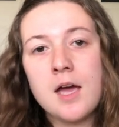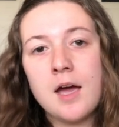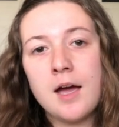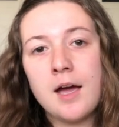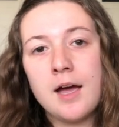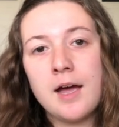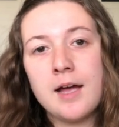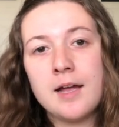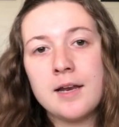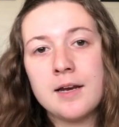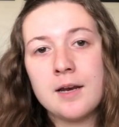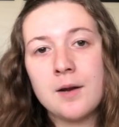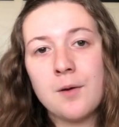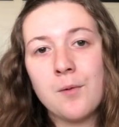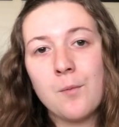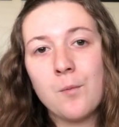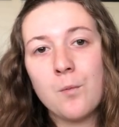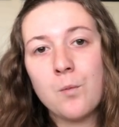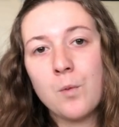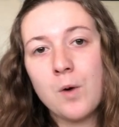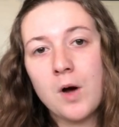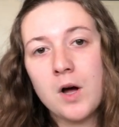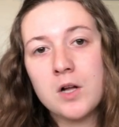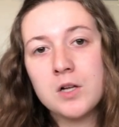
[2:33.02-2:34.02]
and
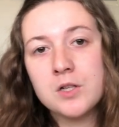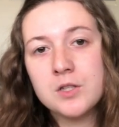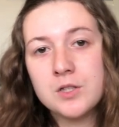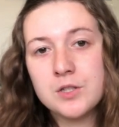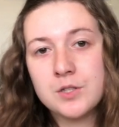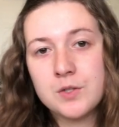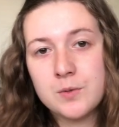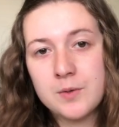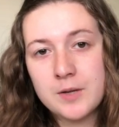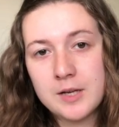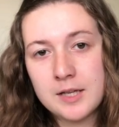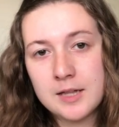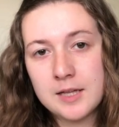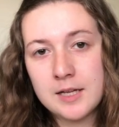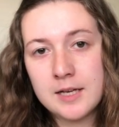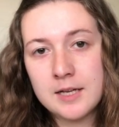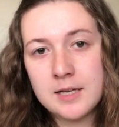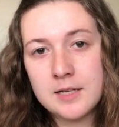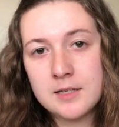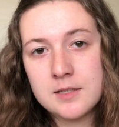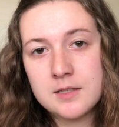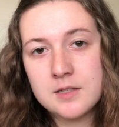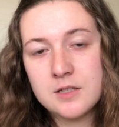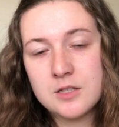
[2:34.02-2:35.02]
while doing
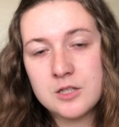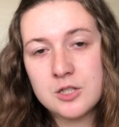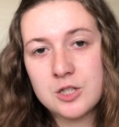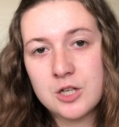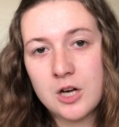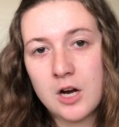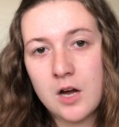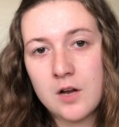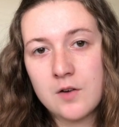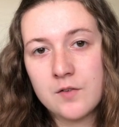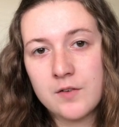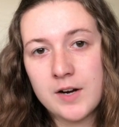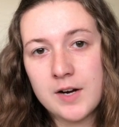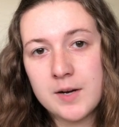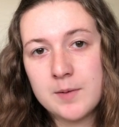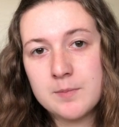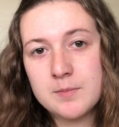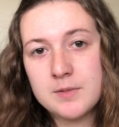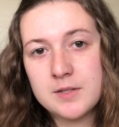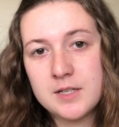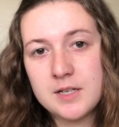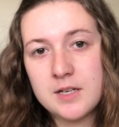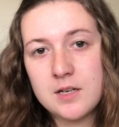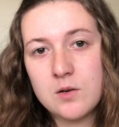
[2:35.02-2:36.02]
this, John
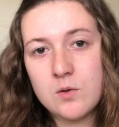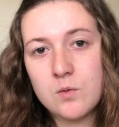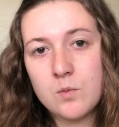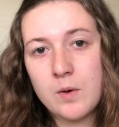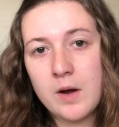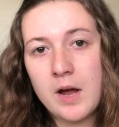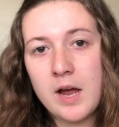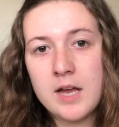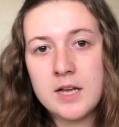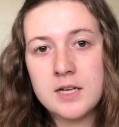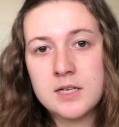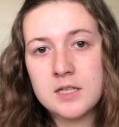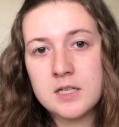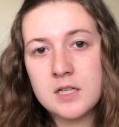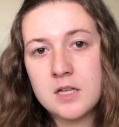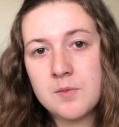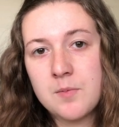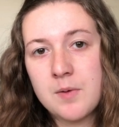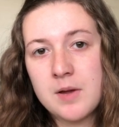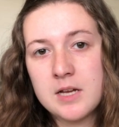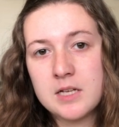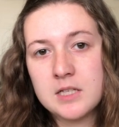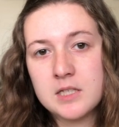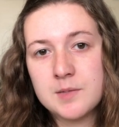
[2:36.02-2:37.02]
Ramsey went into the
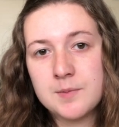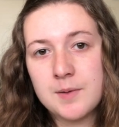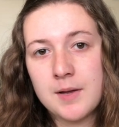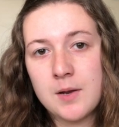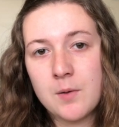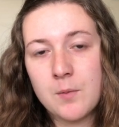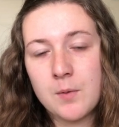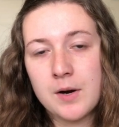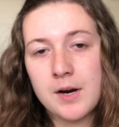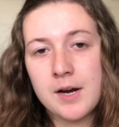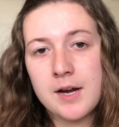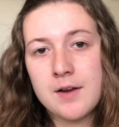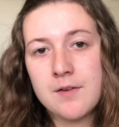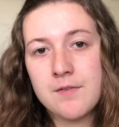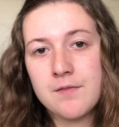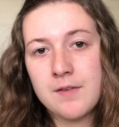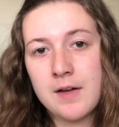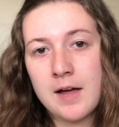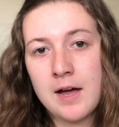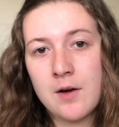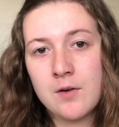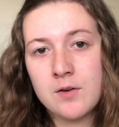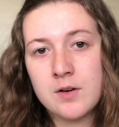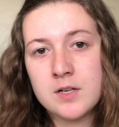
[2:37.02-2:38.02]
basement where he
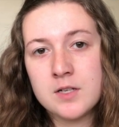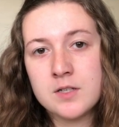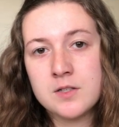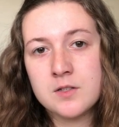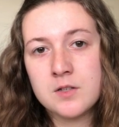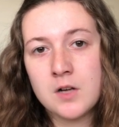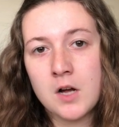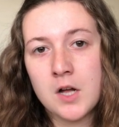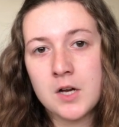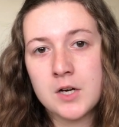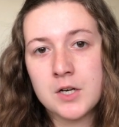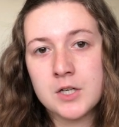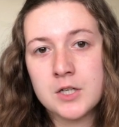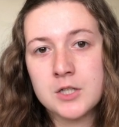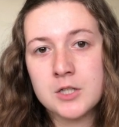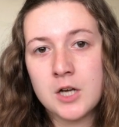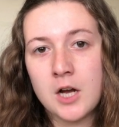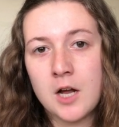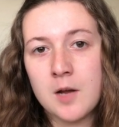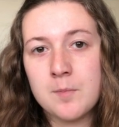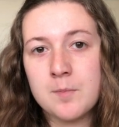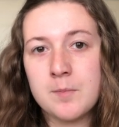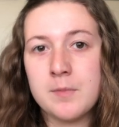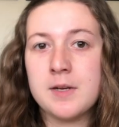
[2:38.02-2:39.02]
found his daughter
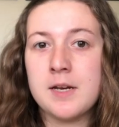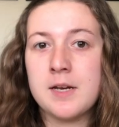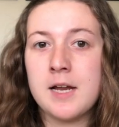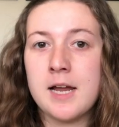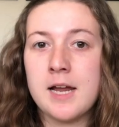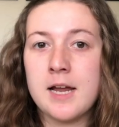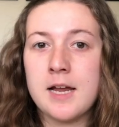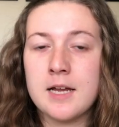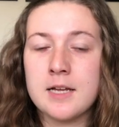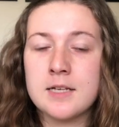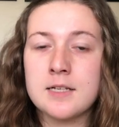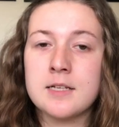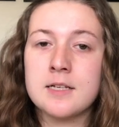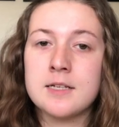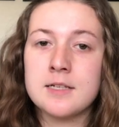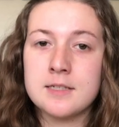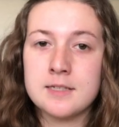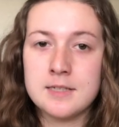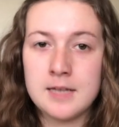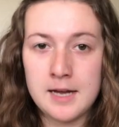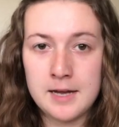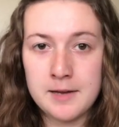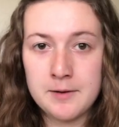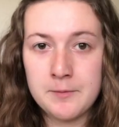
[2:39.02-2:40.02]
JonBenet
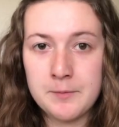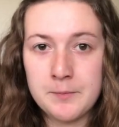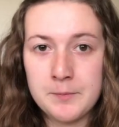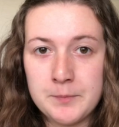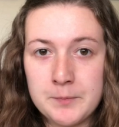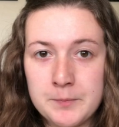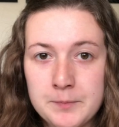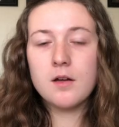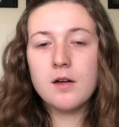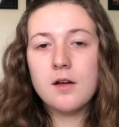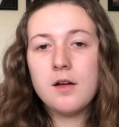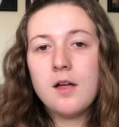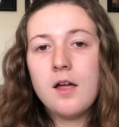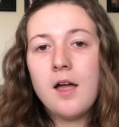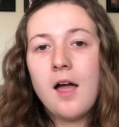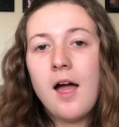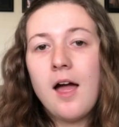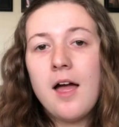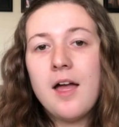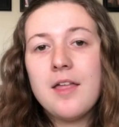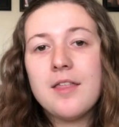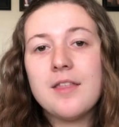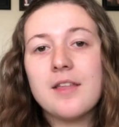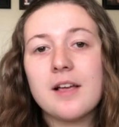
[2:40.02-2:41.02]
dead.
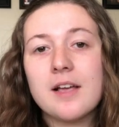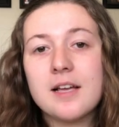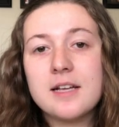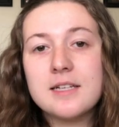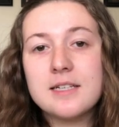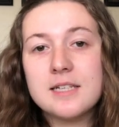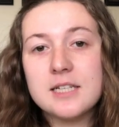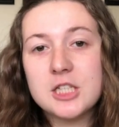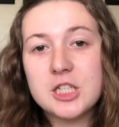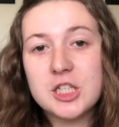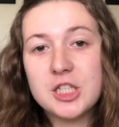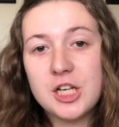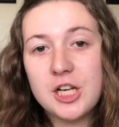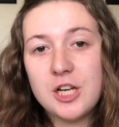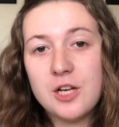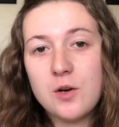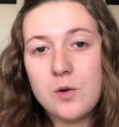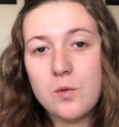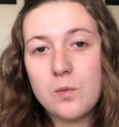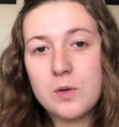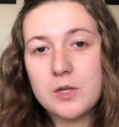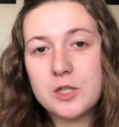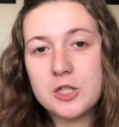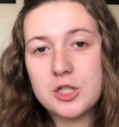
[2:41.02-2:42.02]
The
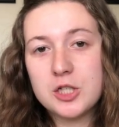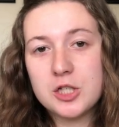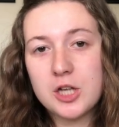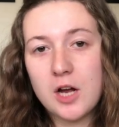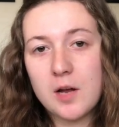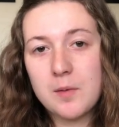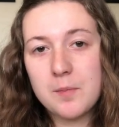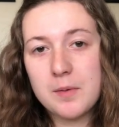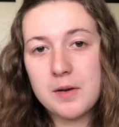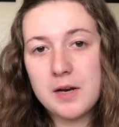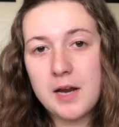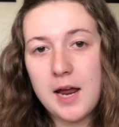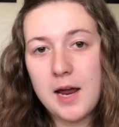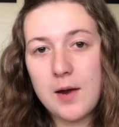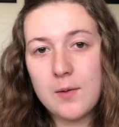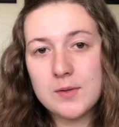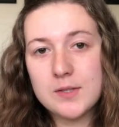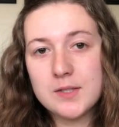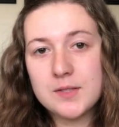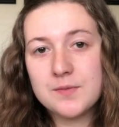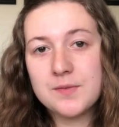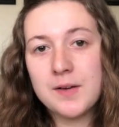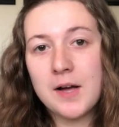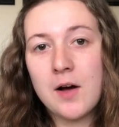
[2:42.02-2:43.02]
condition which JonBenet
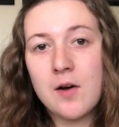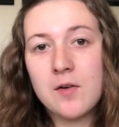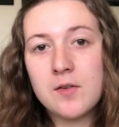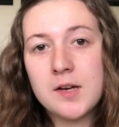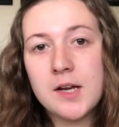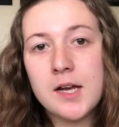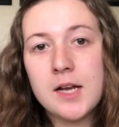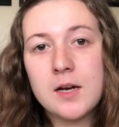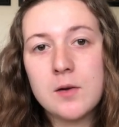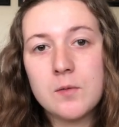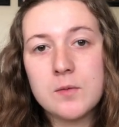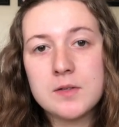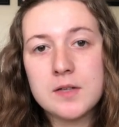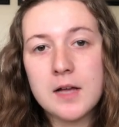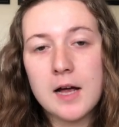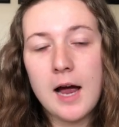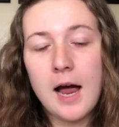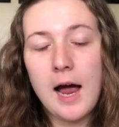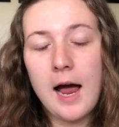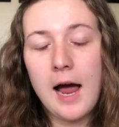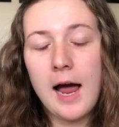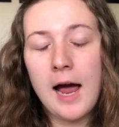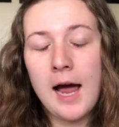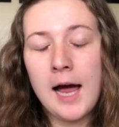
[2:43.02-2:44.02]
was found in was
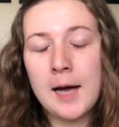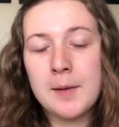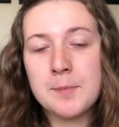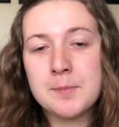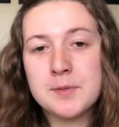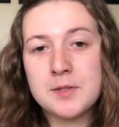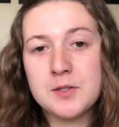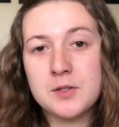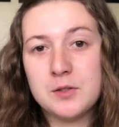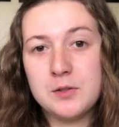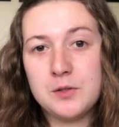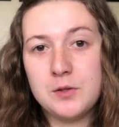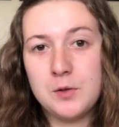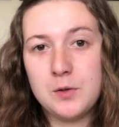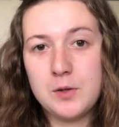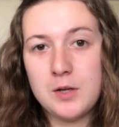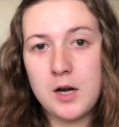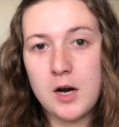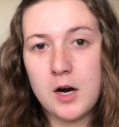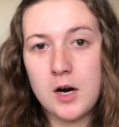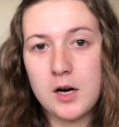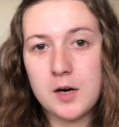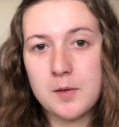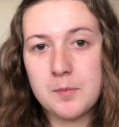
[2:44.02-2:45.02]
absolutely
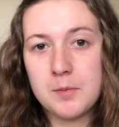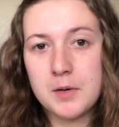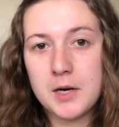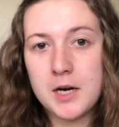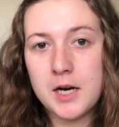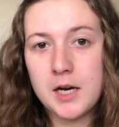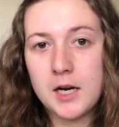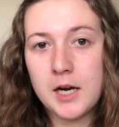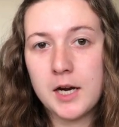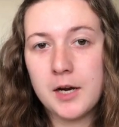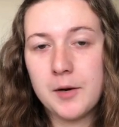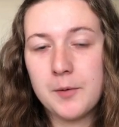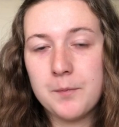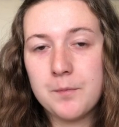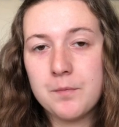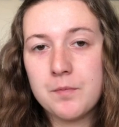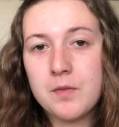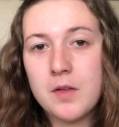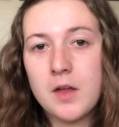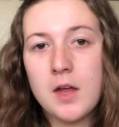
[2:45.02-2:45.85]
heartbreaking.